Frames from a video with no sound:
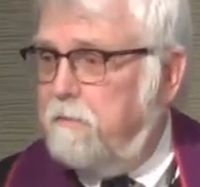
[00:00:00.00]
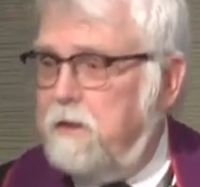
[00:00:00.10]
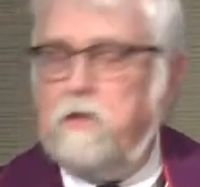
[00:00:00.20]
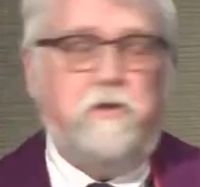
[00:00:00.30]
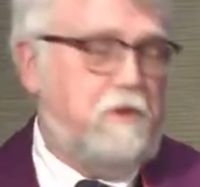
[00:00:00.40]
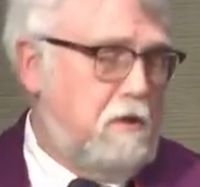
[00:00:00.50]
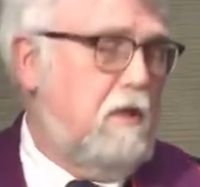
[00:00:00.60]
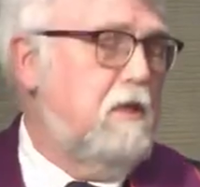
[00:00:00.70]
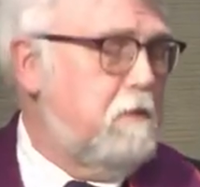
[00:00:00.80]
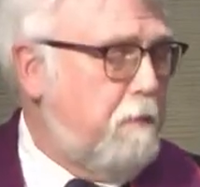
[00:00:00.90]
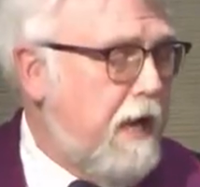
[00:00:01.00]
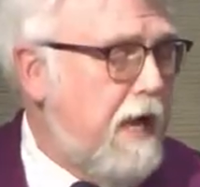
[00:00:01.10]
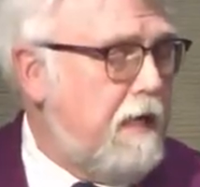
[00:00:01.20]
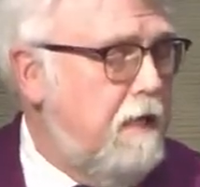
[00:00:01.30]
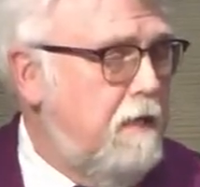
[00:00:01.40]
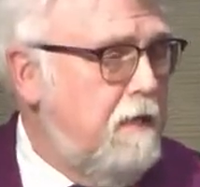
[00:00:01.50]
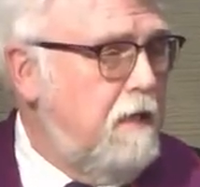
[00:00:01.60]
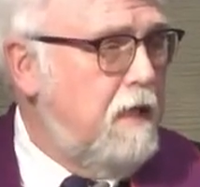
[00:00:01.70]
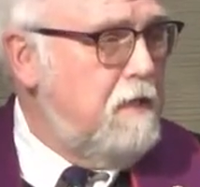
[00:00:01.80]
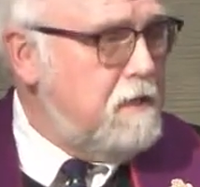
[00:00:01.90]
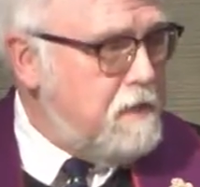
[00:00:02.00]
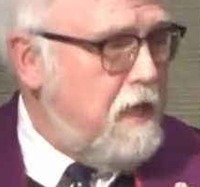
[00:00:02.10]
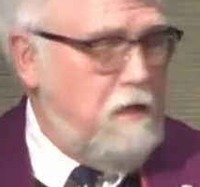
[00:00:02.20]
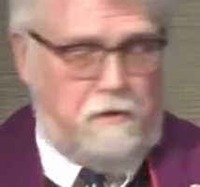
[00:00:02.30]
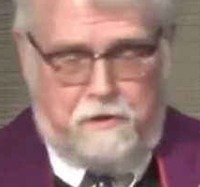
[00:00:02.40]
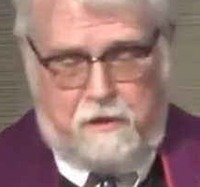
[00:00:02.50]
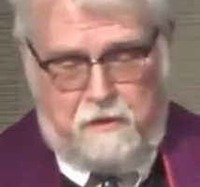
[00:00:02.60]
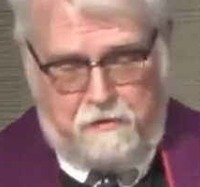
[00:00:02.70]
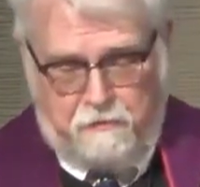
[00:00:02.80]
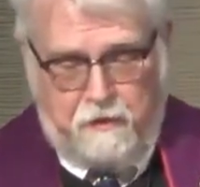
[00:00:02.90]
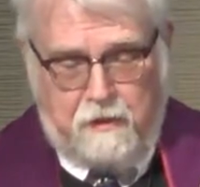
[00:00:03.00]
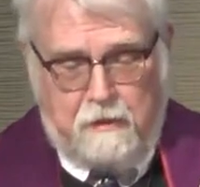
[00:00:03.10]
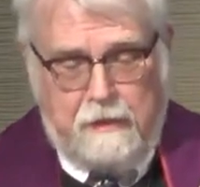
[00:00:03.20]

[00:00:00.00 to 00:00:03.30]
but the shirt on his back and the sandals on his feet.